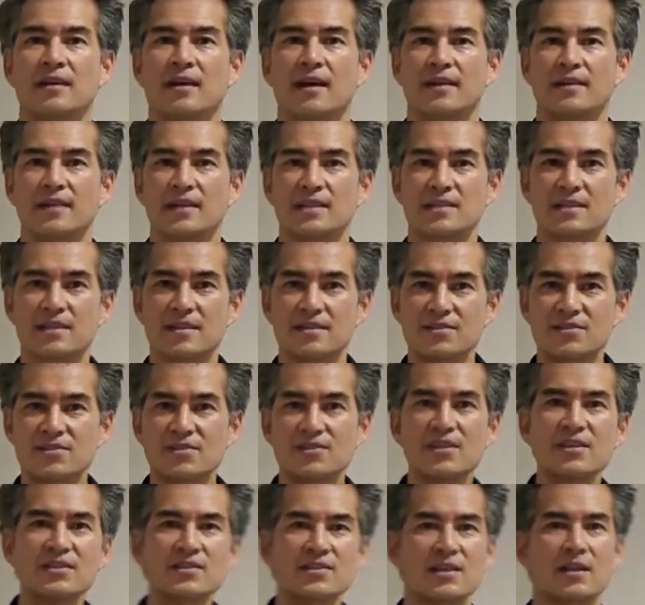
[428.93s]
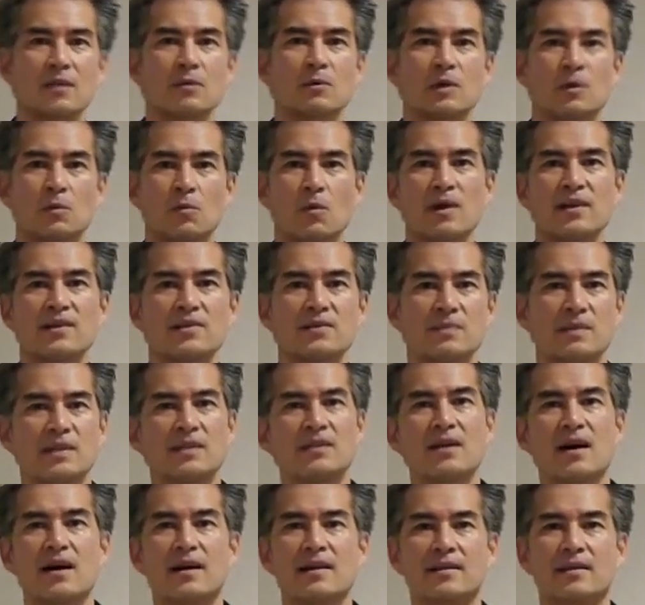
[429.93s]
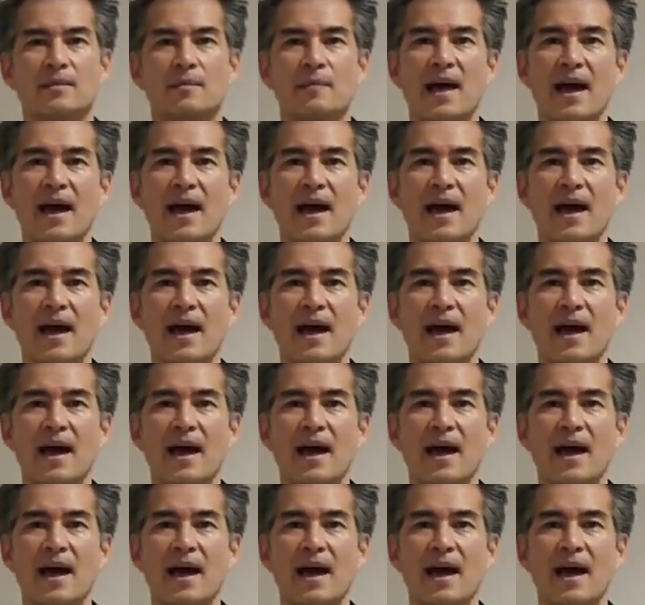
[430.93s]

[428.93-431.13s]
and that's consistent with what has been done in the